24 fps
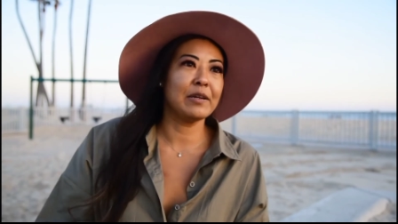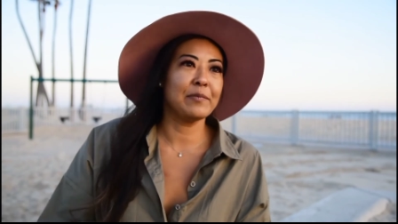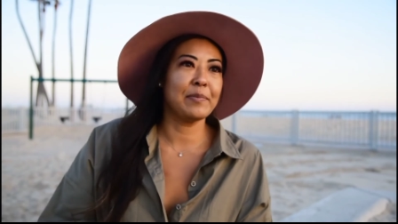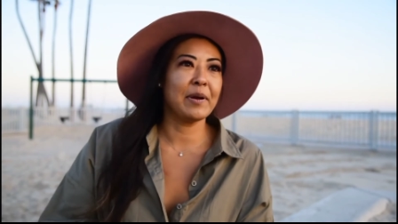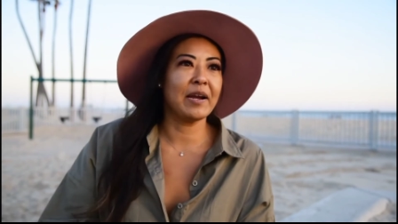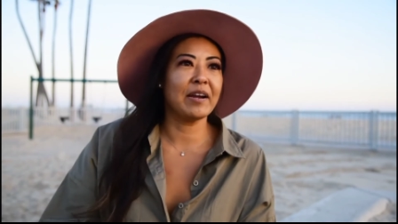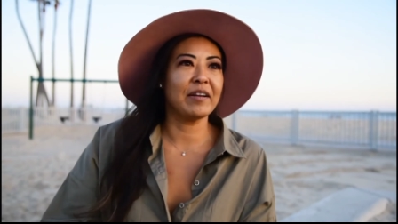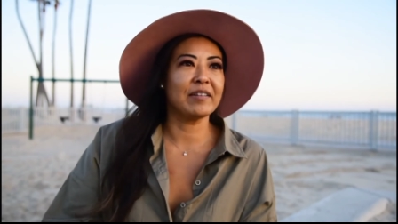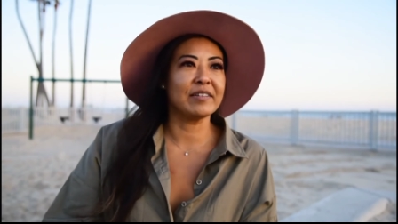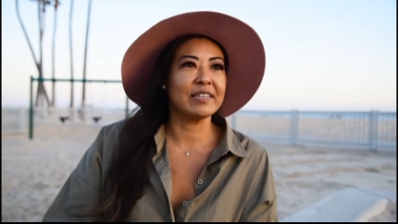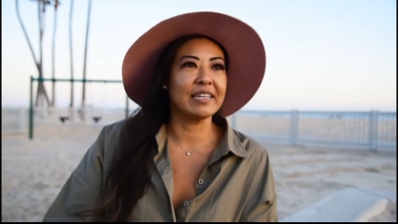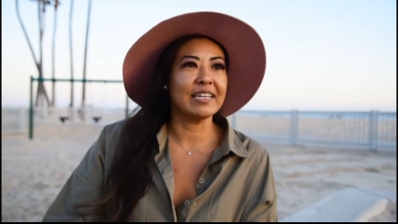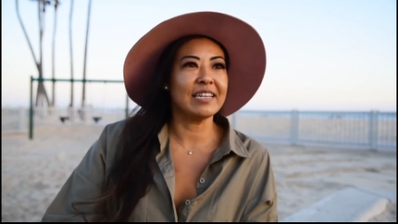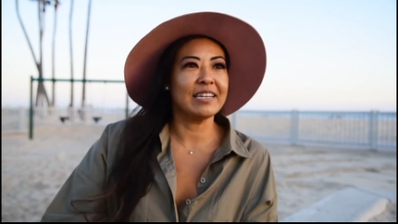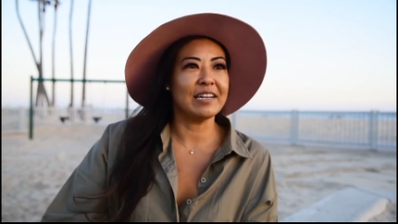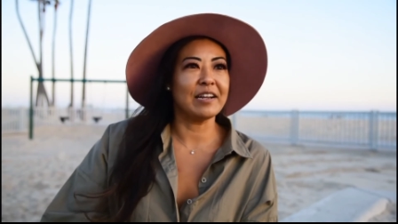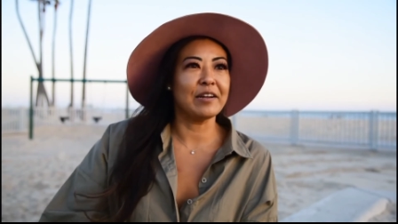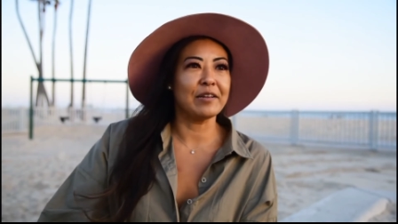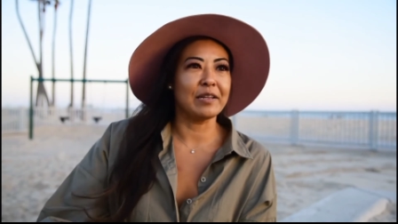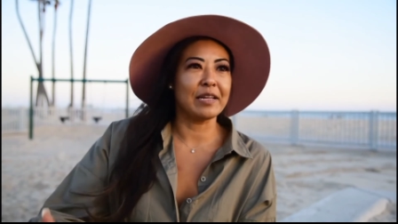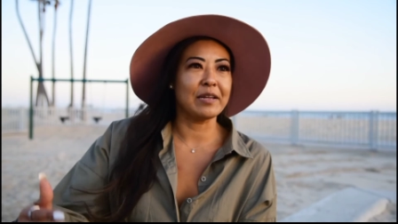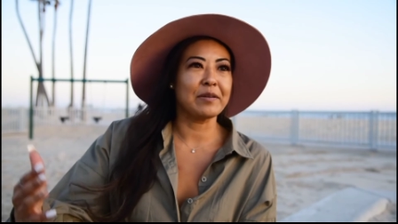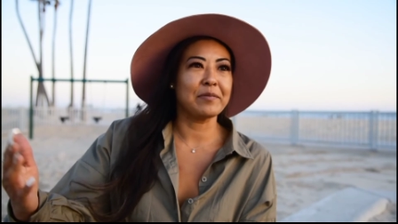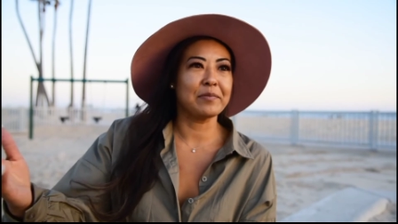apparently, you
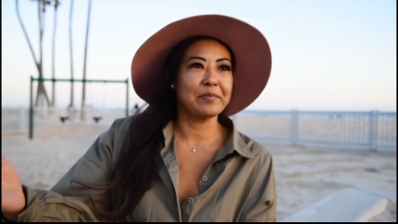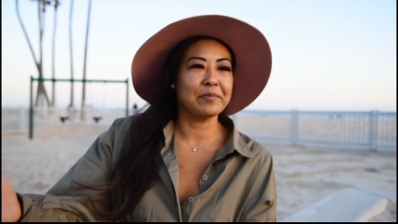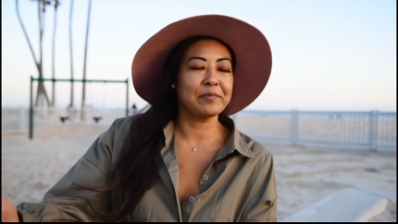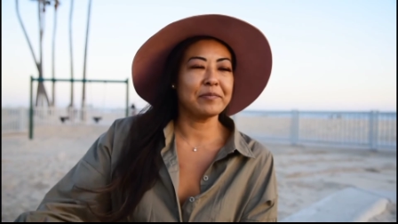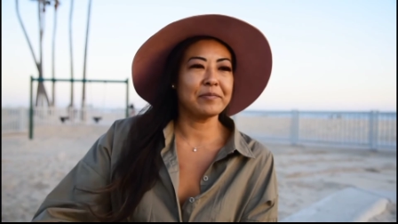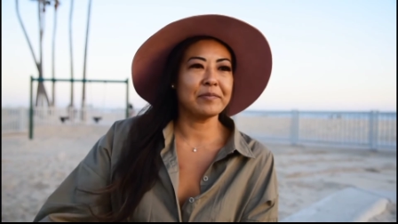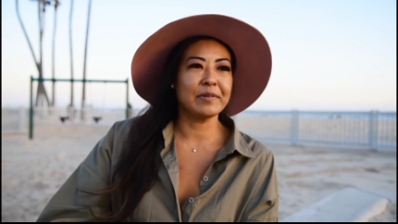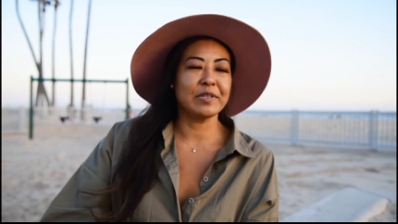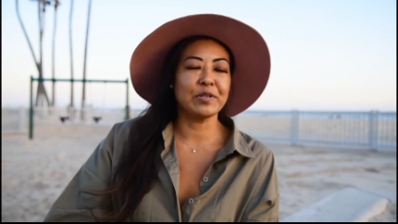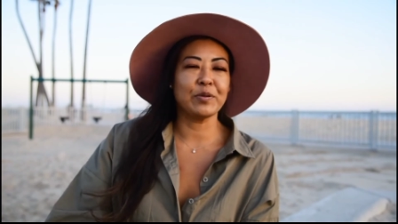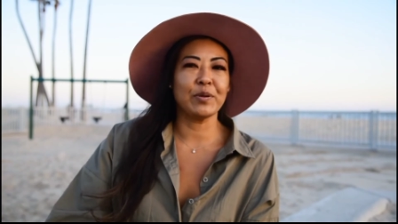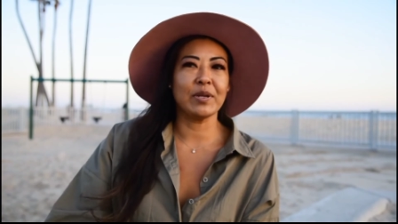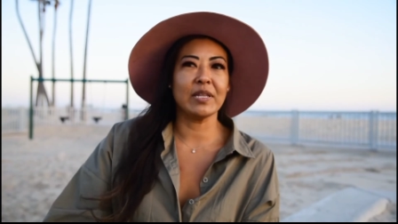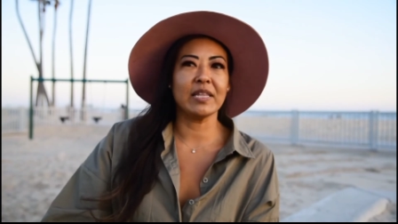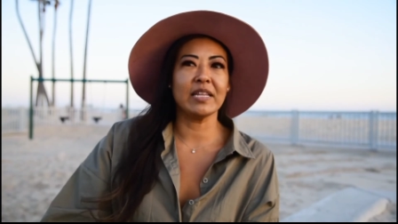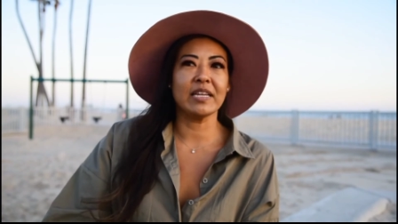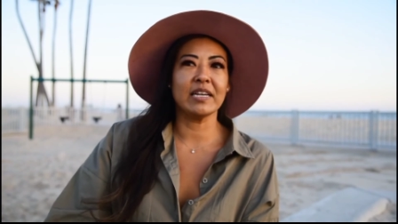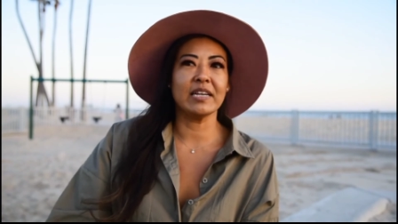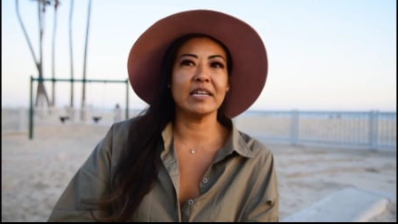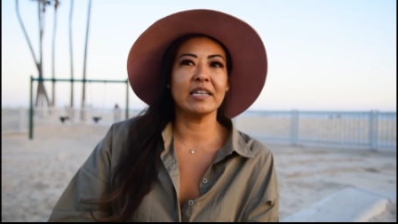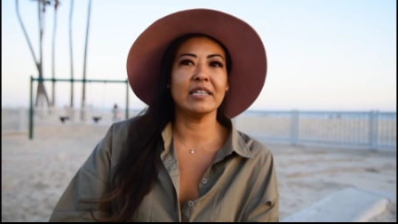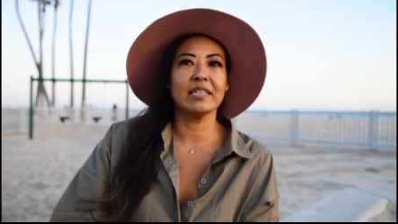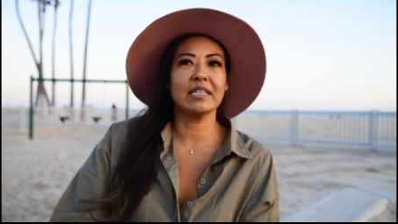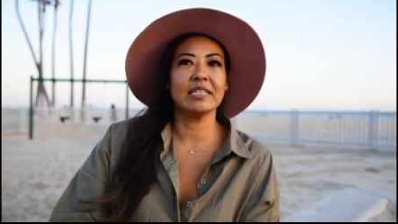know, like between
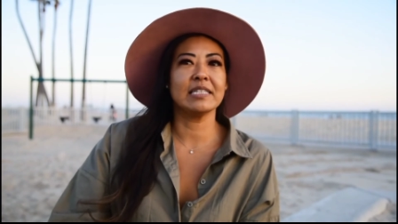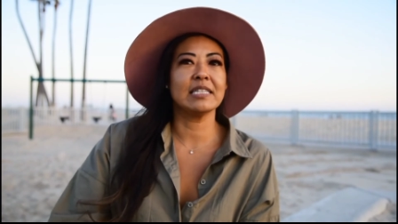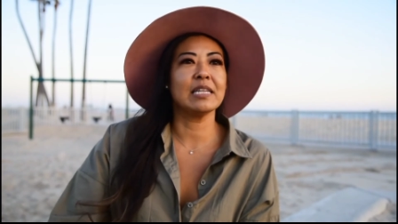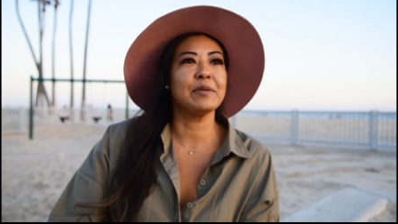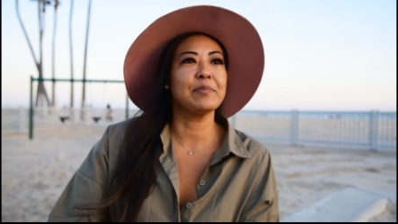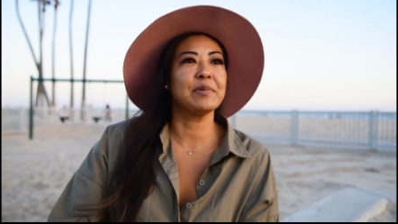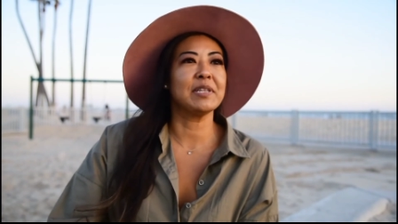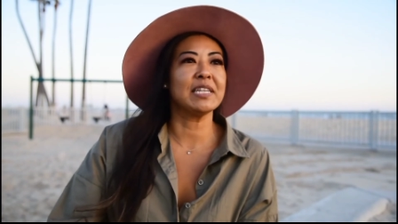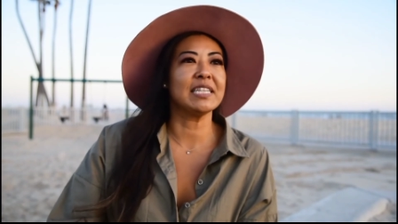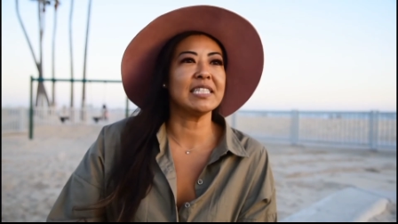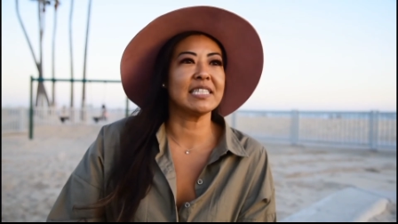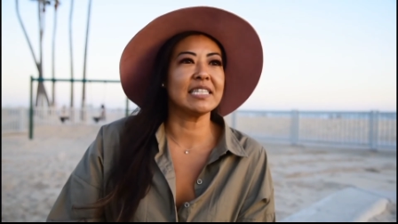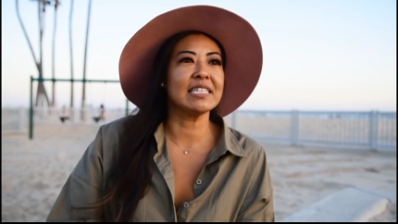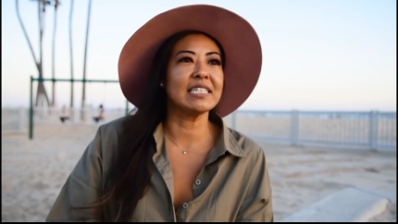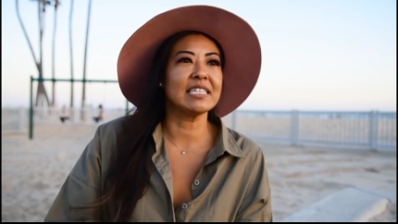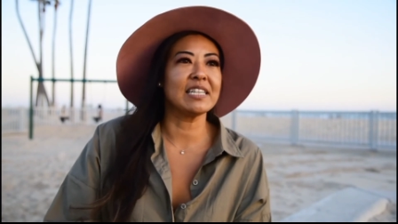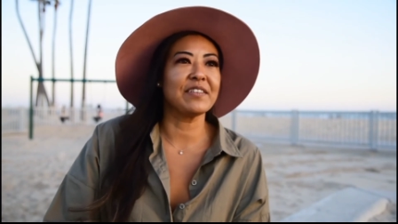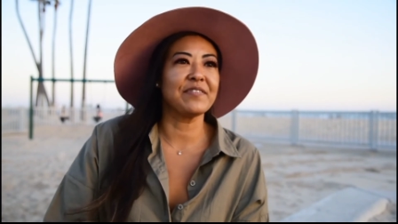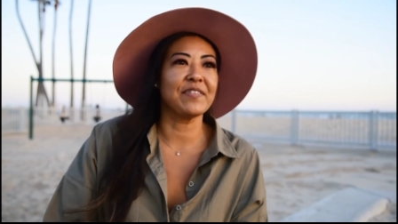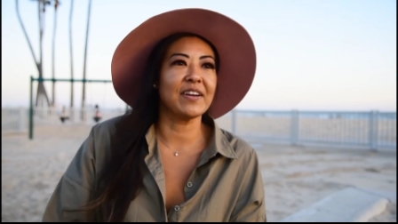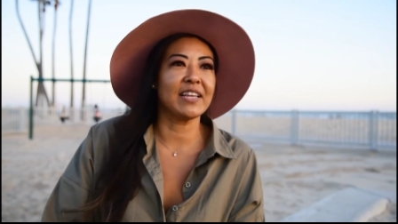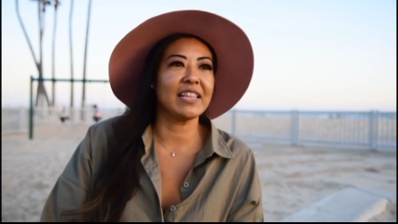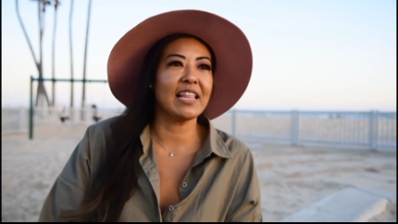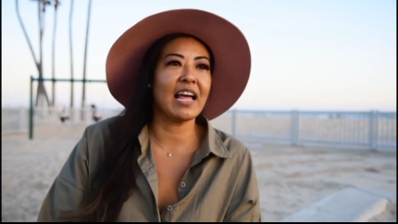the siblings and
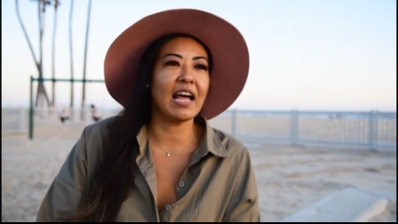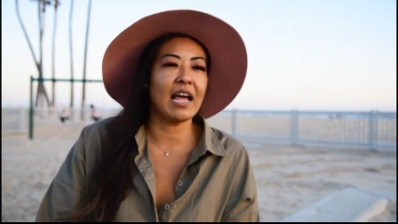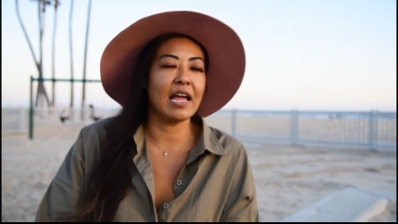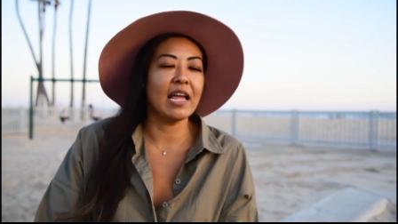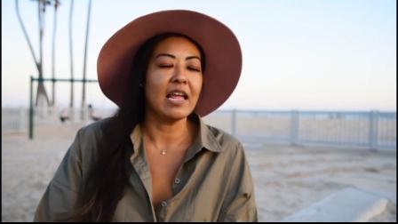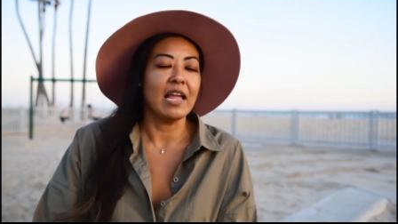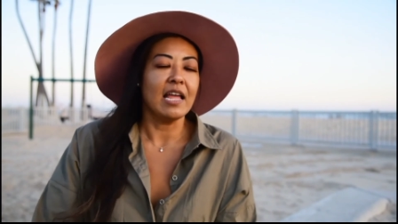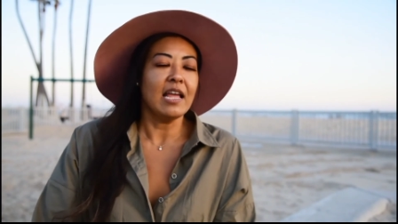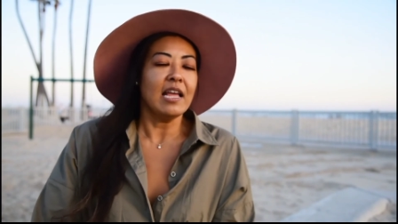stuff like that.